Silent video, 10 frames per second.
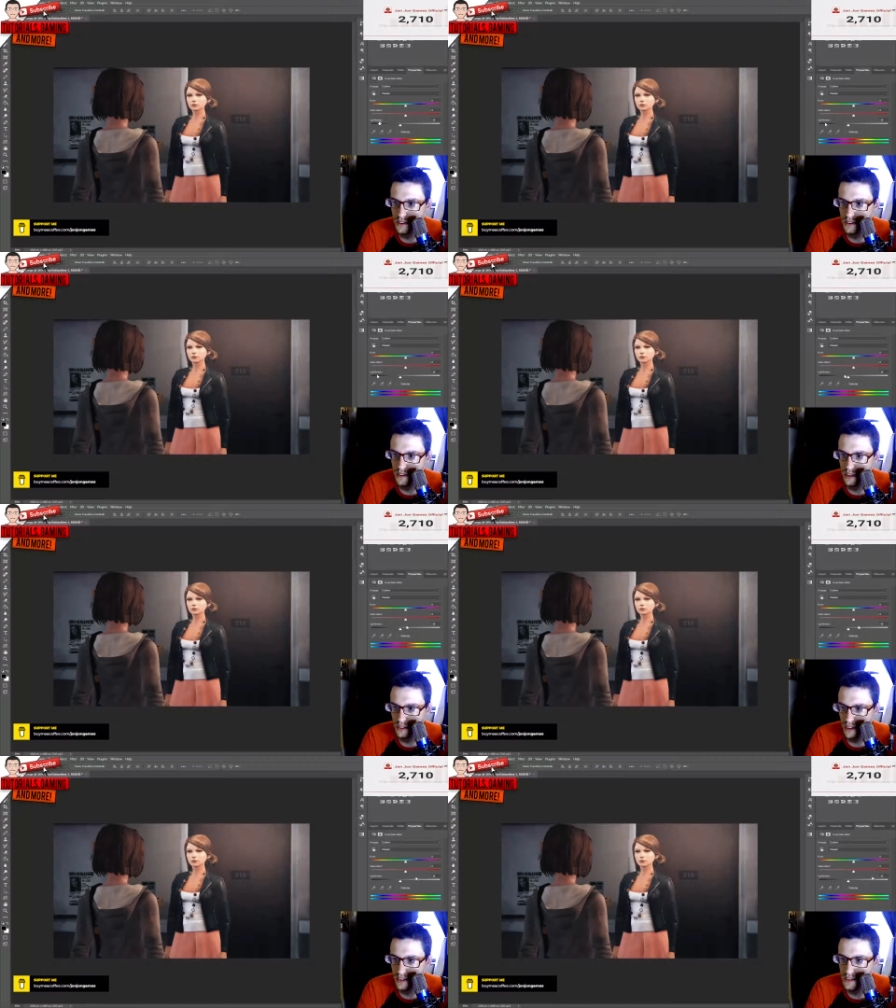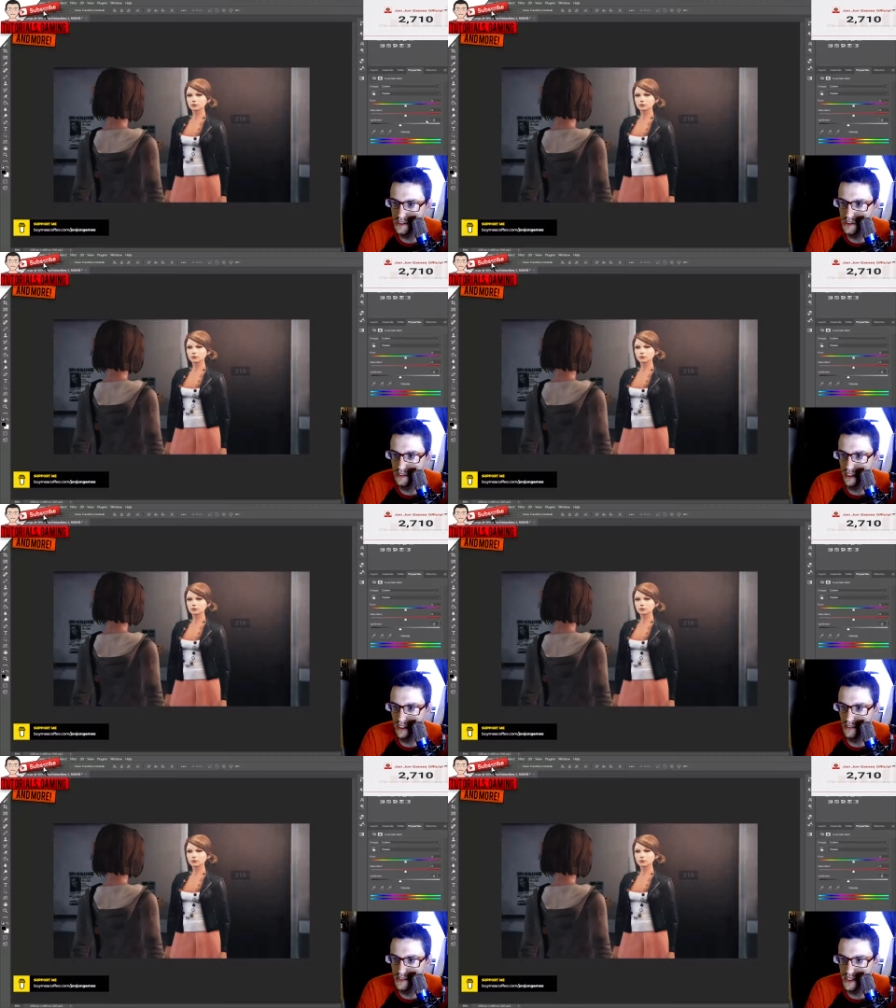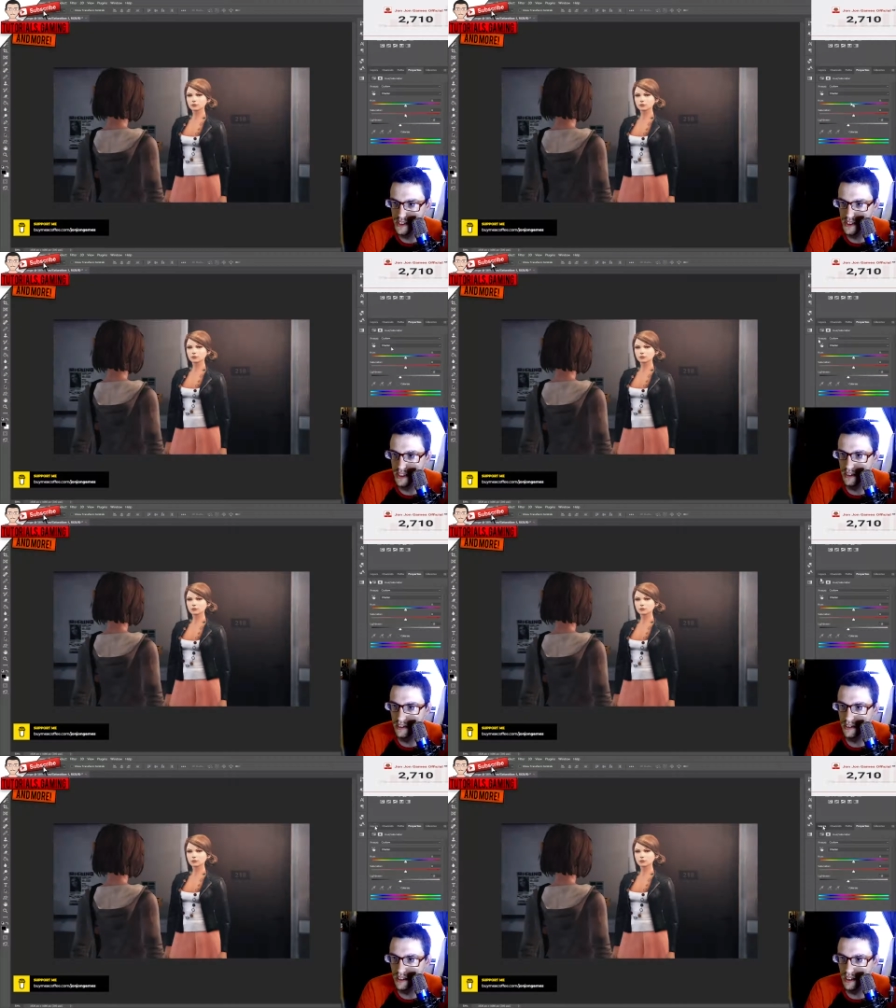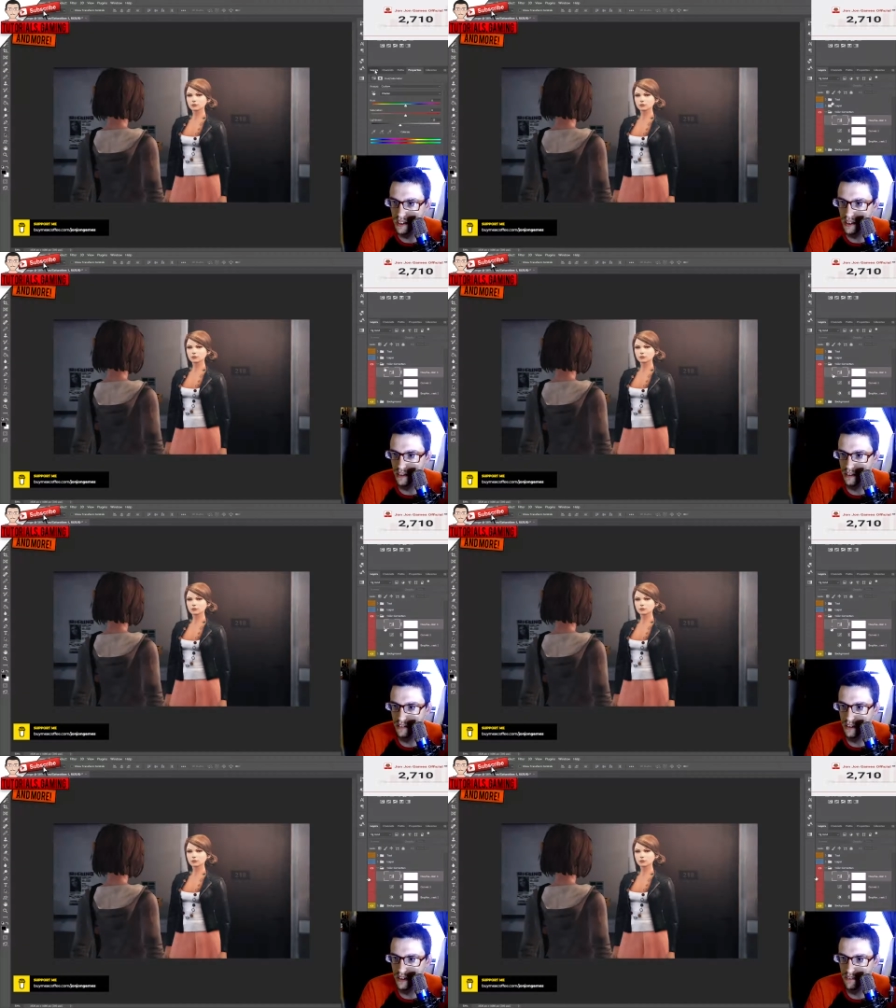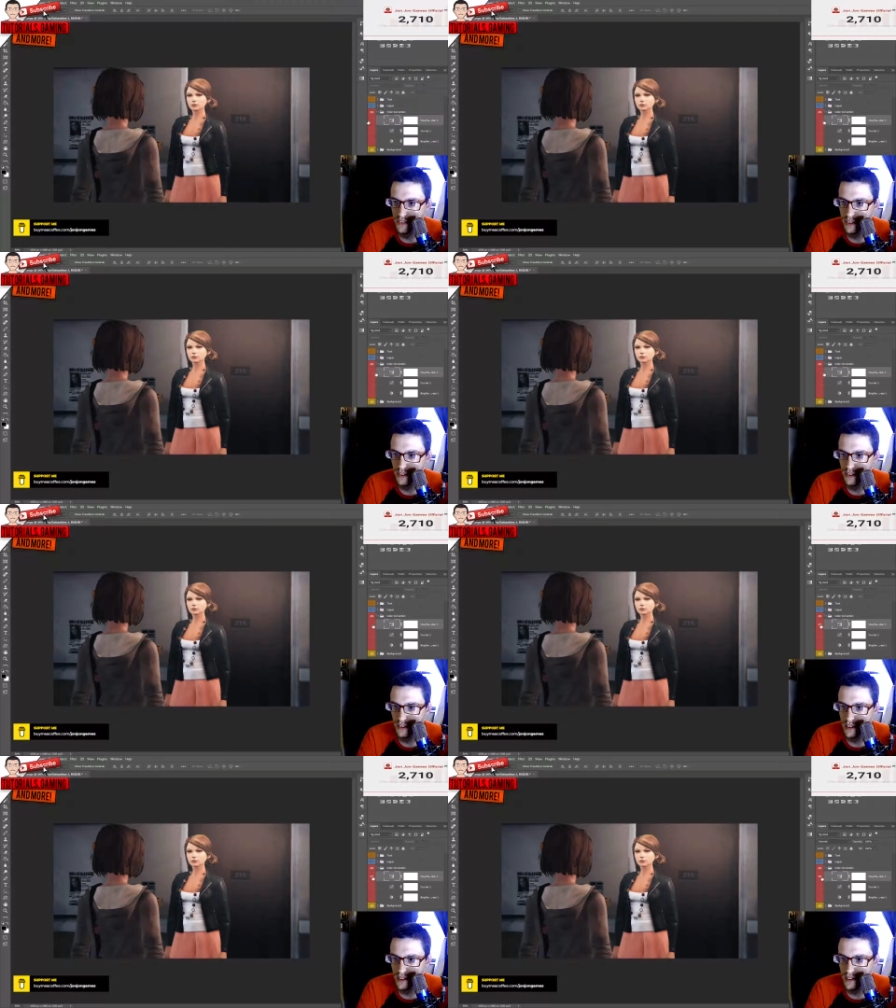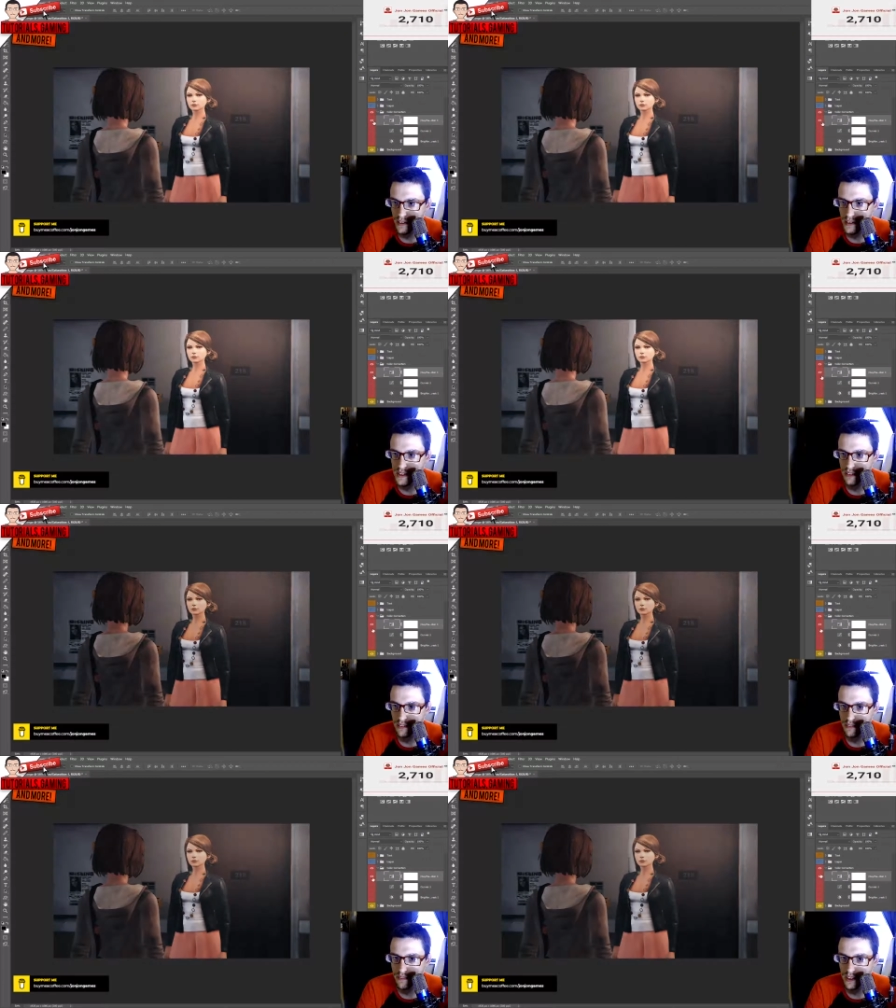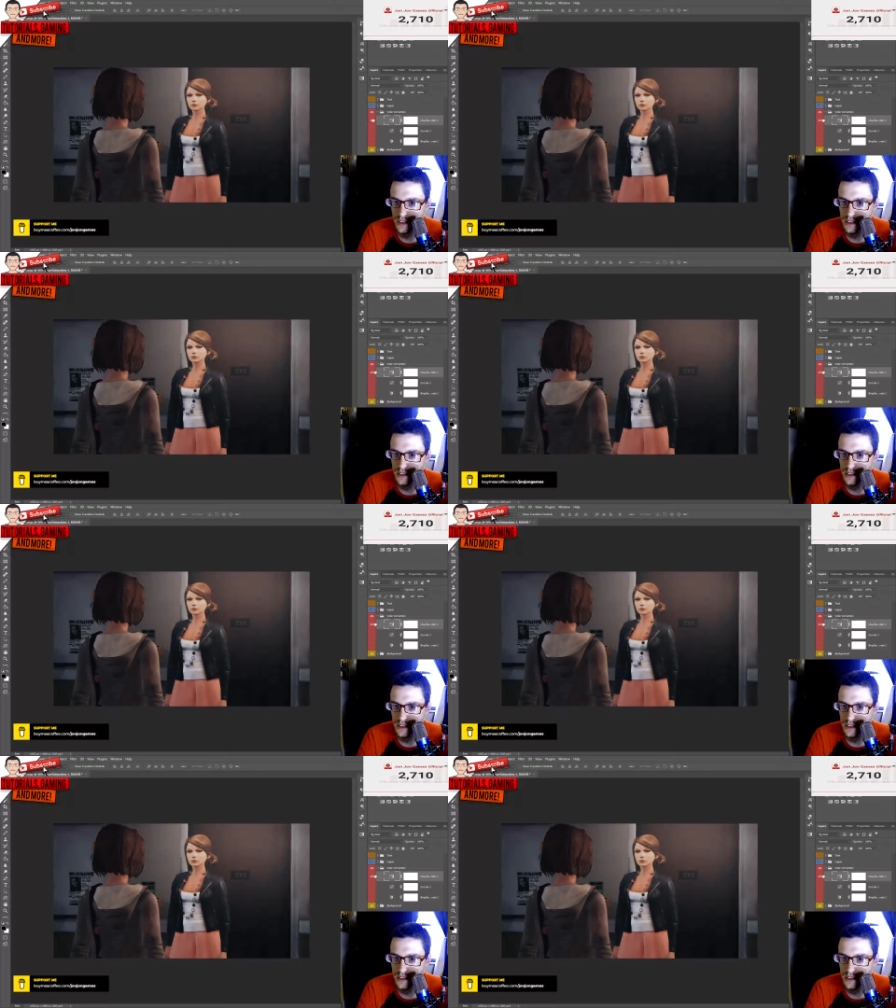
the lightness to negative 16 and it'll give me this kind of effect.